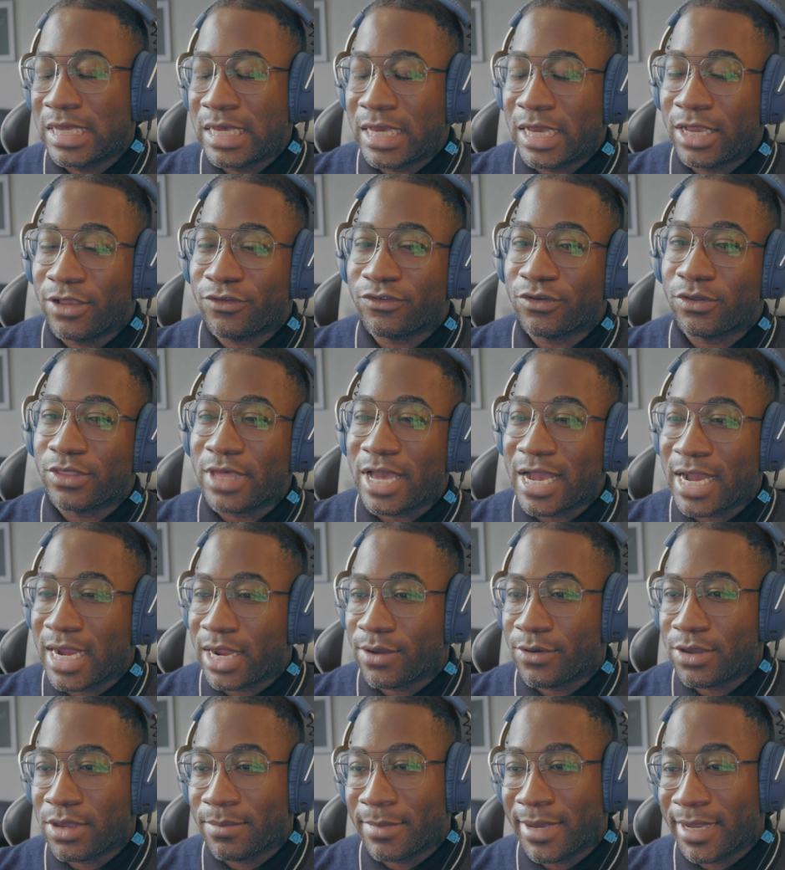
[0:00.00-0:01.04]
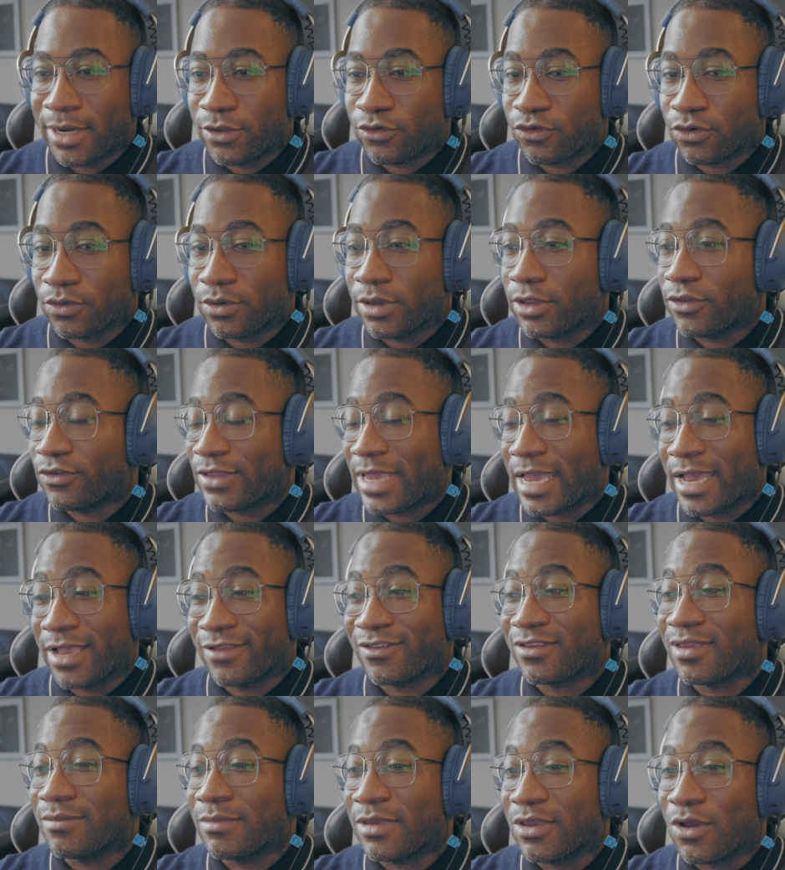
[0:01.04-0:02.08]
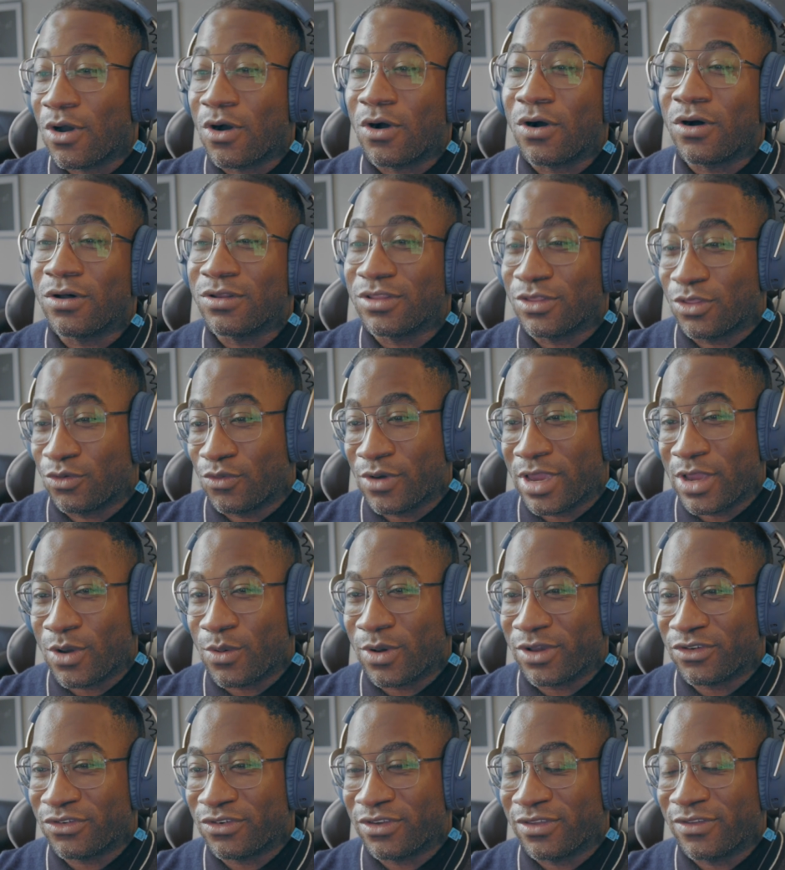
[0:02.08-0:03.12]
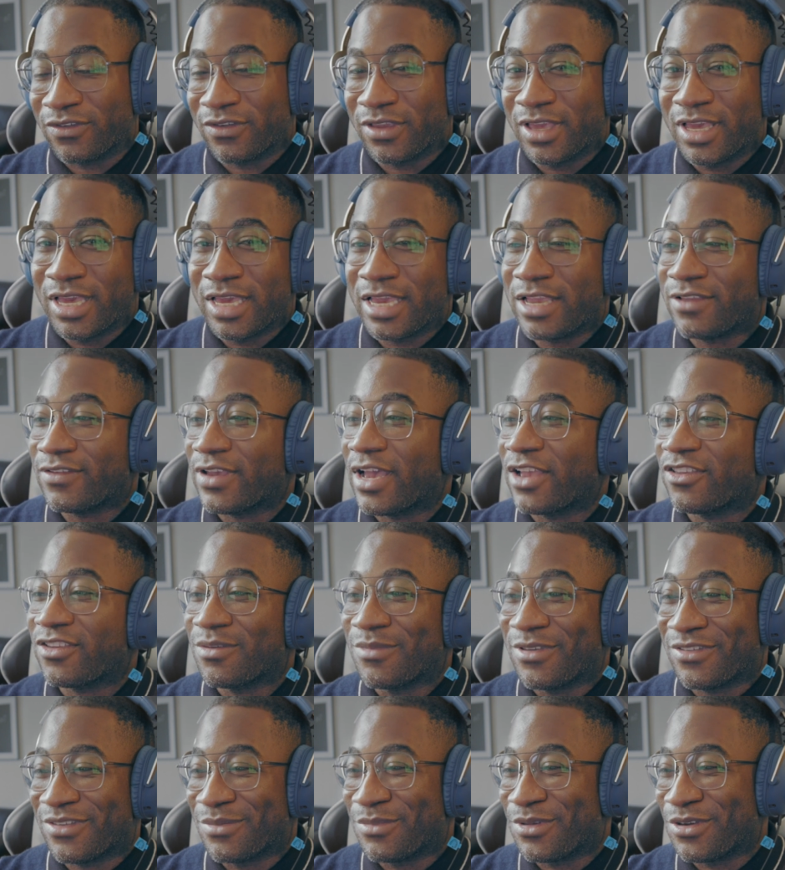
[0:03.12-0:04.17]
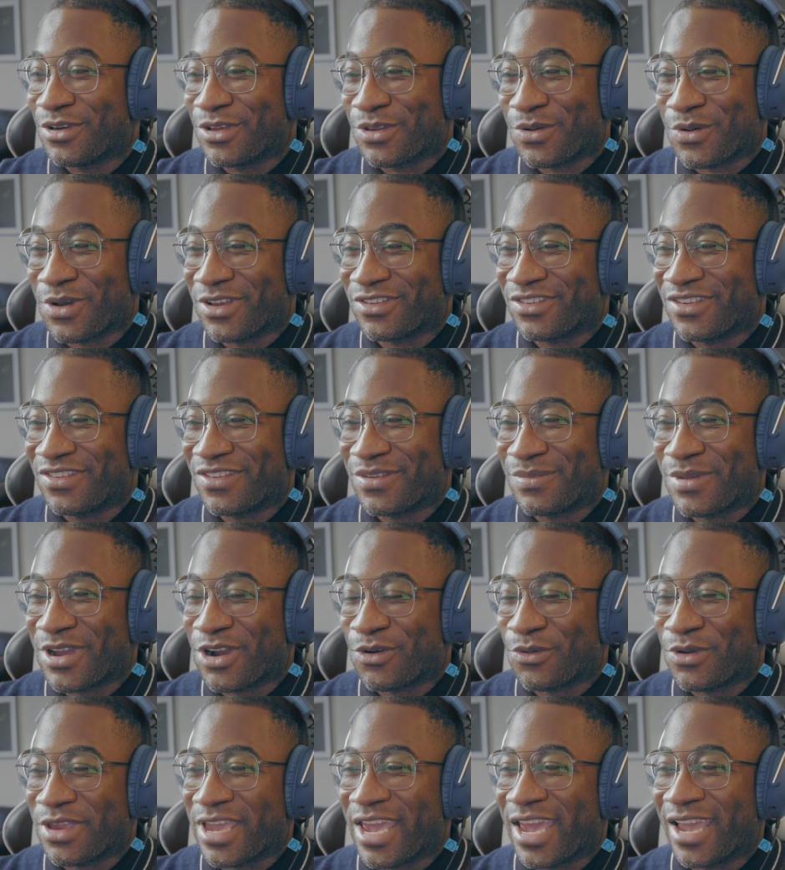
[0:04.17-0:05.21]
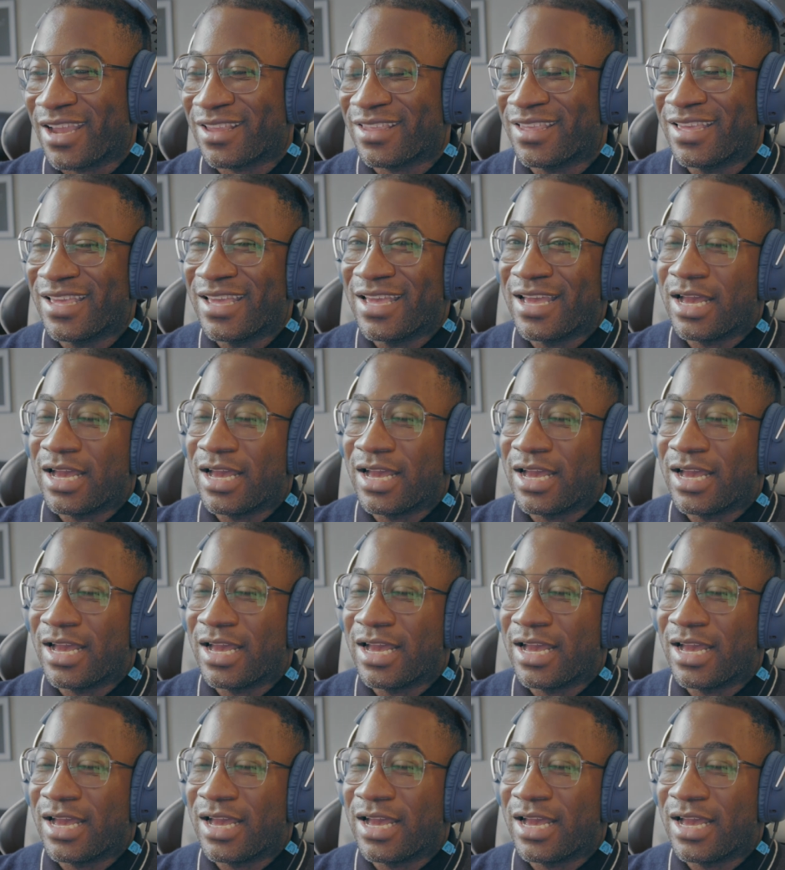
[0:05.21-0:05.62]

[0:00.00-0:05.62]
And so the hiring manager is asking me all of the right questions. He's asking me some good questions about React.